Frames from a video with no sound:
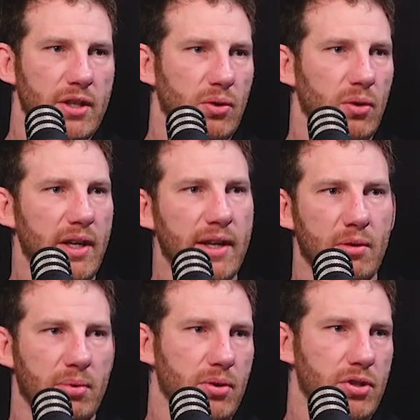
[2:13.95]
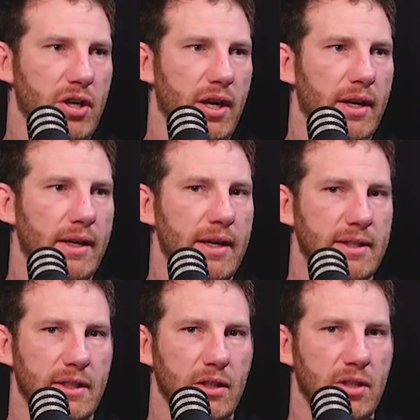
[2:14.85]
It's all ego bullshit, and it
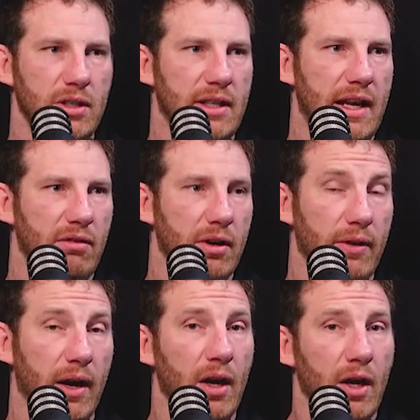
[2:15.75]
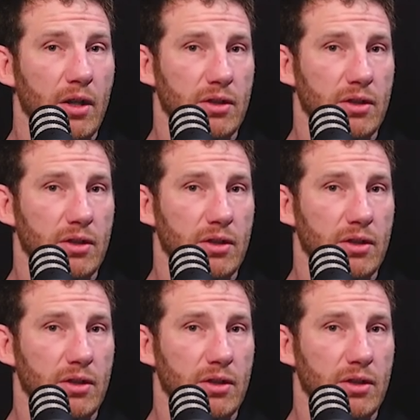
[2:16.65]
needs you need to get rid of that.